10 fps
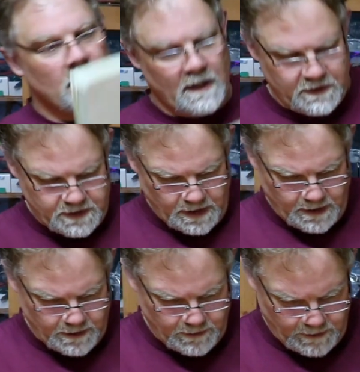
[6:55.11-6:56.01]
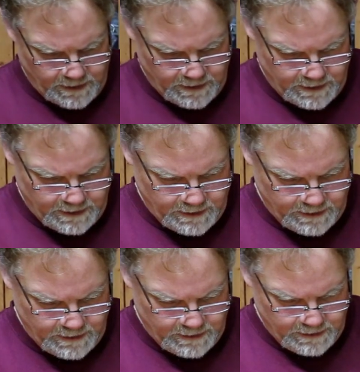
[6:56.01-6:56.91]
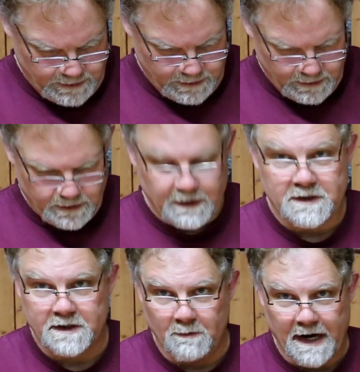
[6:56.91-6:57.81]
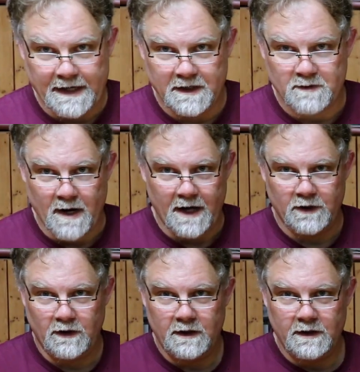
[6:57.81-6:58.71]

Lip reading: So, this is the maintenance manual